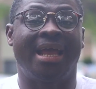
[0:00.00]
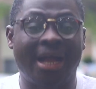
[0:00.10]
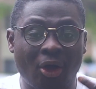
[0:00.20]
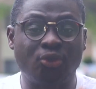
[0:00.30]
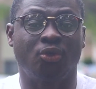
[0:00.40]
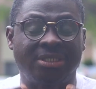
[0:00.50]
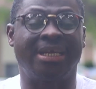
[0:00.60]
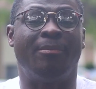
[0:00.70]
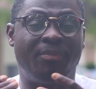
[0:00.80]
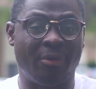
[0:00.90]
are also
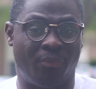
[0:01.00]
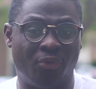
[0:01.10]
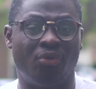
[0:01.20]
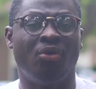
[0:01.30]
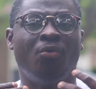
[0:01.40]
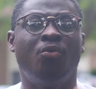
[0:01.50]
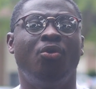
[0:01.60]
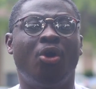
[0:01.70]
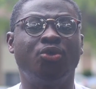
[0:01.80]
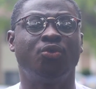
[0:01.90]
some people who
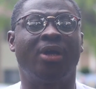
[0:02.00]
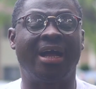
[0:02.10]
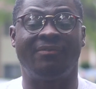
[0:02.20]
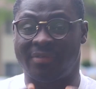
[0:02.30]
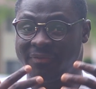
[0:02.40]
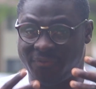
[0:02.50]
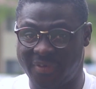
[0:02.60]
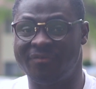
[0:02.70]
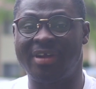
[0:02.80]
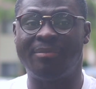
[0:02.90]
also have
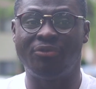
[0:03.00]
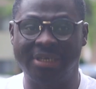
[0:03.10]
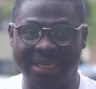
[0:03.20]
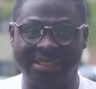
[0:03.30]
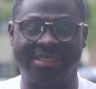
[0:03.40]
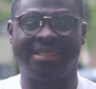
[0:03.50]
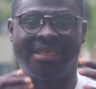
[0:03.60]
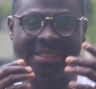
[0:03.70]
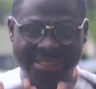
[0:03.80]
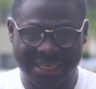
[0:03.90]
favorable dates,
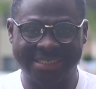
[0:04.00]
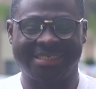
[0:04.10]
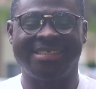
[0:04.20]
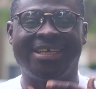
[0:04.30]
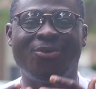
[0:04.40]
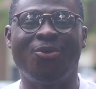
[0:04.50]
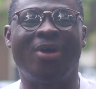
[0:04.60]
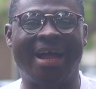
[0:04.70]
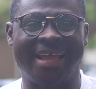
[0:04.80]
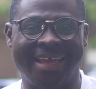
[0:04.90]
yet they go
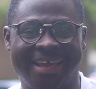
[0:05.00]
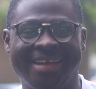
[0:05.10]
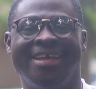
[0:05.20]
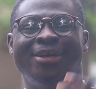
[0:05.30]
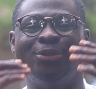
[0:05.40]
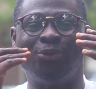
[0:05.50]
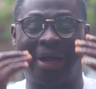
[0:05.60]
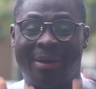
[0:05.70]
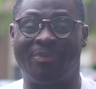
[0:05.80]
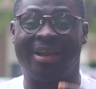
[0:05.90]
ahead to
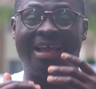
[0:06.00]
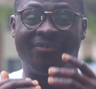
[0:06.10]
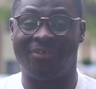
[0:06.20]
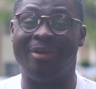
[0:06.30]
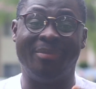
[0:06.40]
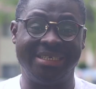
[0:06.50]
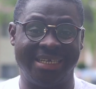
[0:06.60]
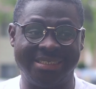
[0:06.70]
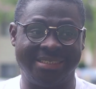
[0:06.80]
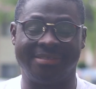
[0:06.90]
apply for
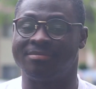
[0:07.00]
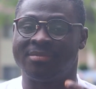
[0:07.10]
emergency.